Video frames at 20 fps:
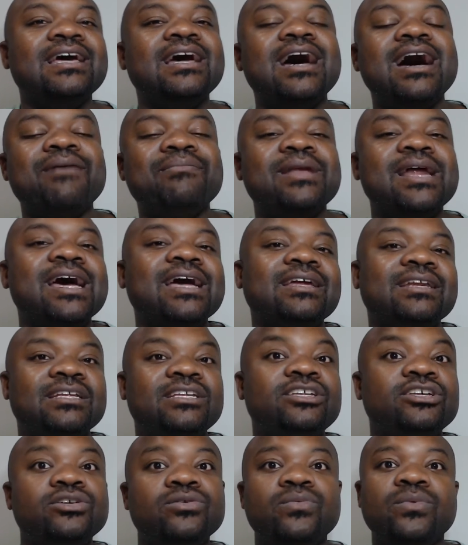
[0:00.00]
I'm not going to
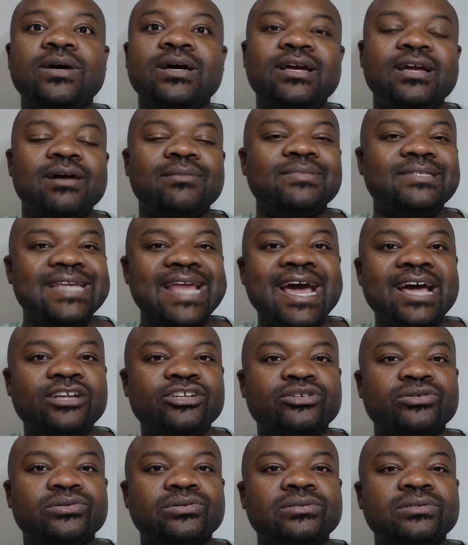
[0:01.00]
do what comes
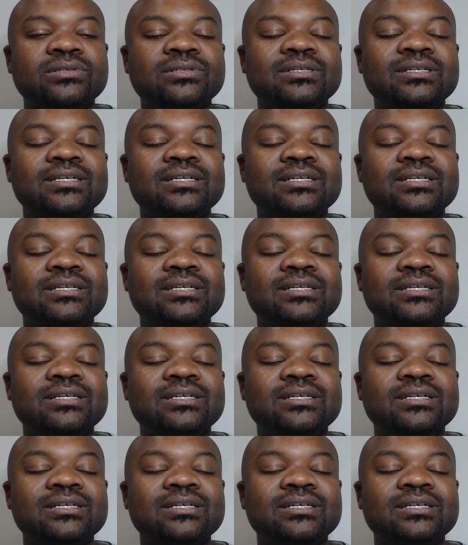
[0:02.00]
natural,